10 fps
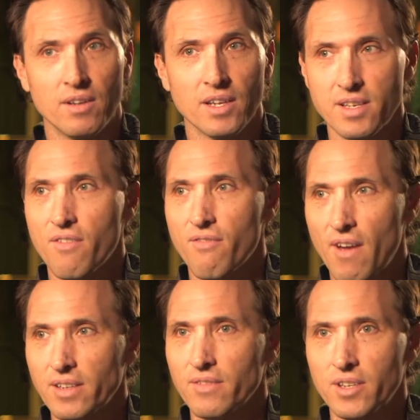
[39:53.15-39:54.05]
It's an
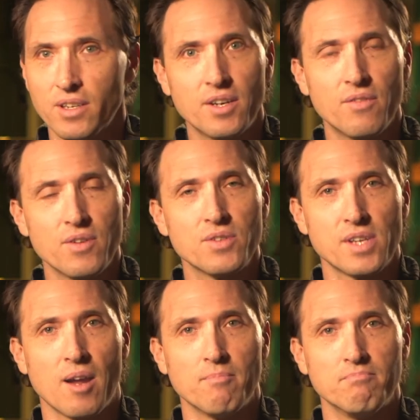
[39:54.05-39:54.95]
effective little interview
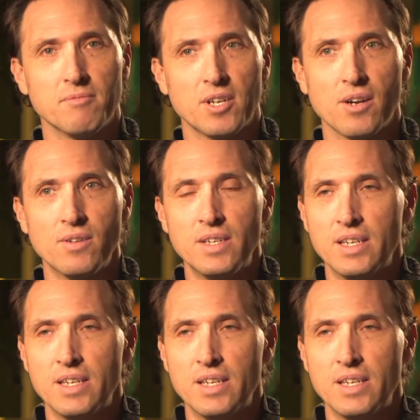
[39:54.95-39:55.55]
setup, you know?